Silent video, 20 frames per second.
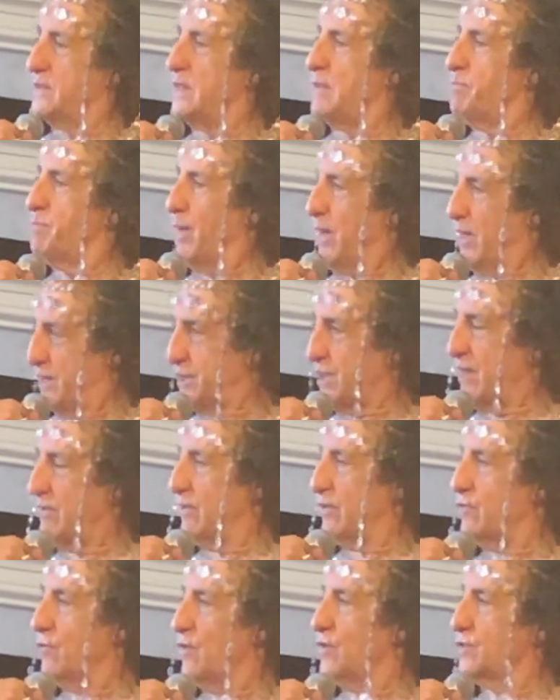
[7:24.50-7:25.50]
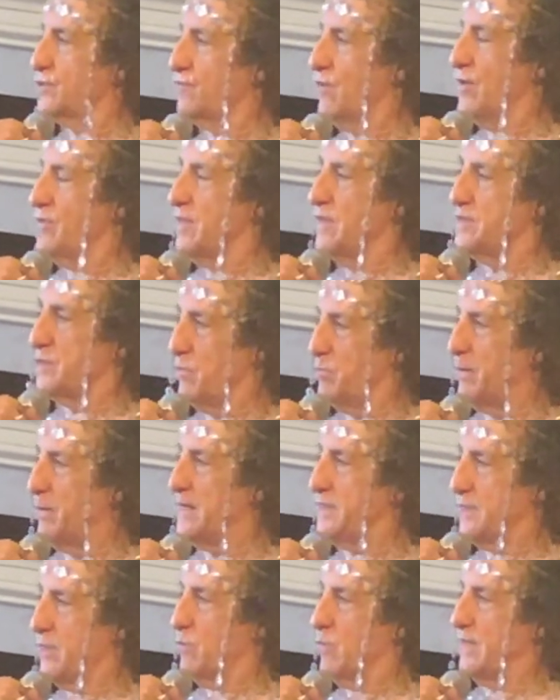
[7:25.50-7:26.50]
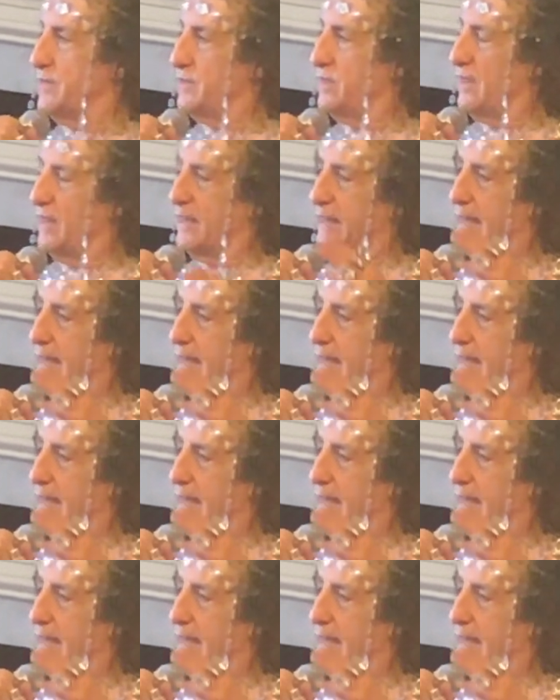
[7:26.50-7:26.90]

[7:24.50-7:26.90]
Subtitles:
Is it by Charing Cross? There's a place I went to, like